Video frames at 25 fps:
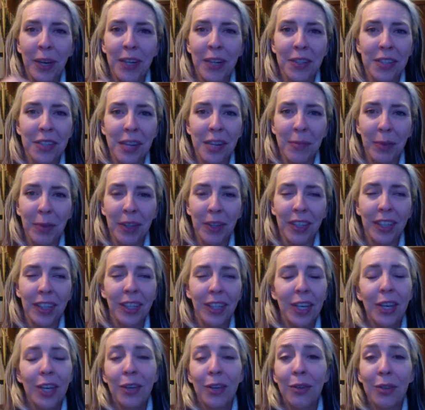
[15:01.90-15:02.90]
State Building,
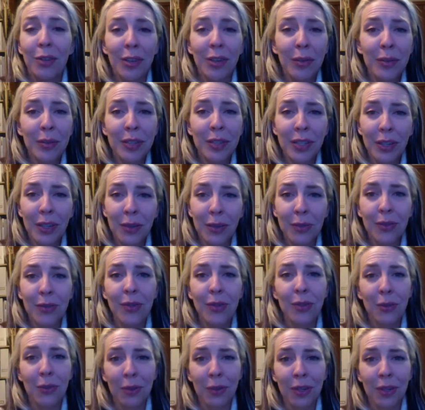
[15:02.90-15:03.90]
you can always tell who's a
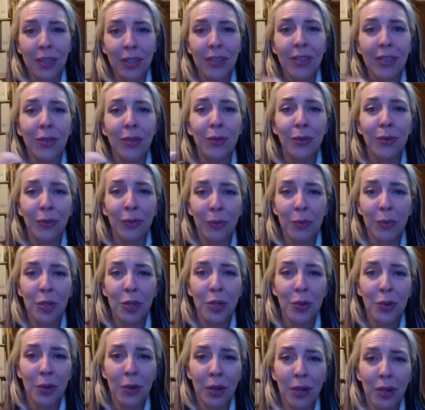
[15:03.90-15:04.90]
tourist and who's from New
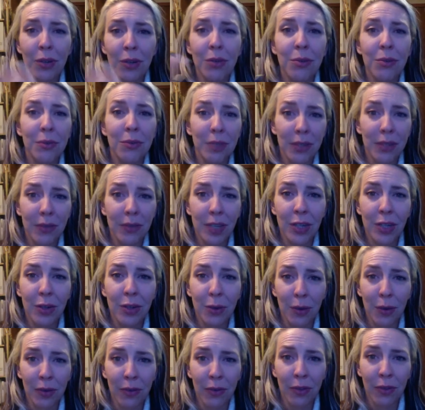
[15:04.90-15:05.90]
York or who's lived in New
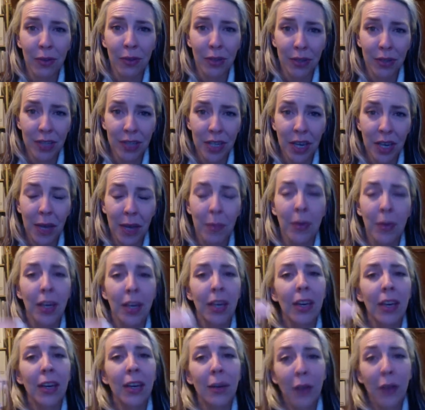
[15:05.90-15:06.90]
York for a long time.
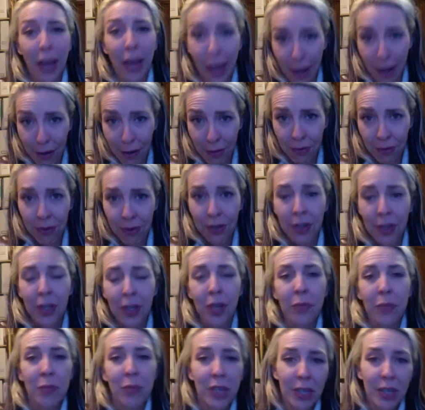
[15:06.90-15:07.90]
How?
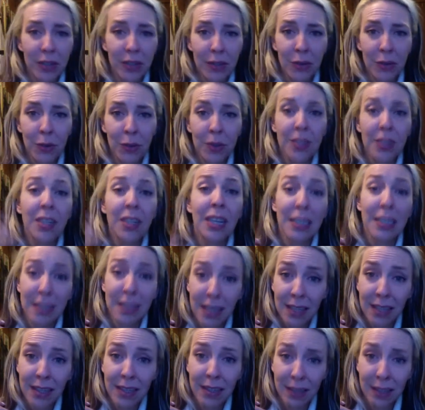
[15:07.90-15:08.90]
Because the tourists, and I say
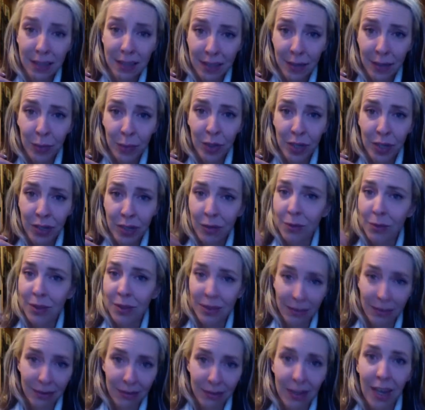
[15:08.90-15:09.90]
this as someone who
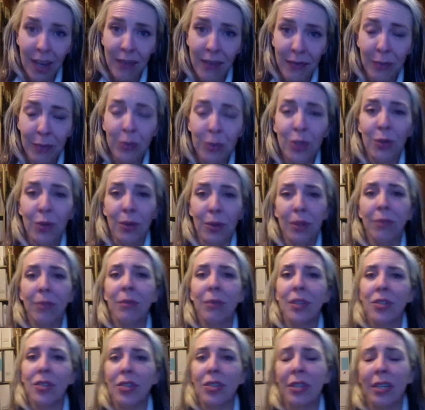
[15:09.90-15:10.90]
is not from New York
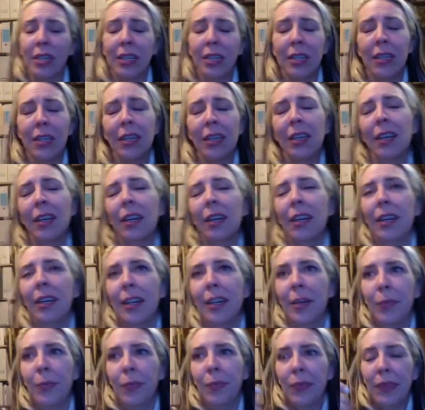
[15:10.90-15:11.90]
originally,
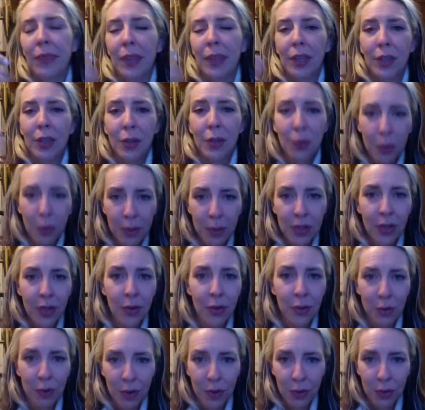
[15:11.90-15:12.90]
you always know
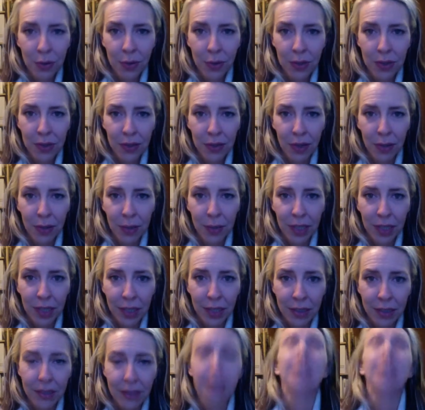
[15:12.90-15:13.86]
who the tourists are because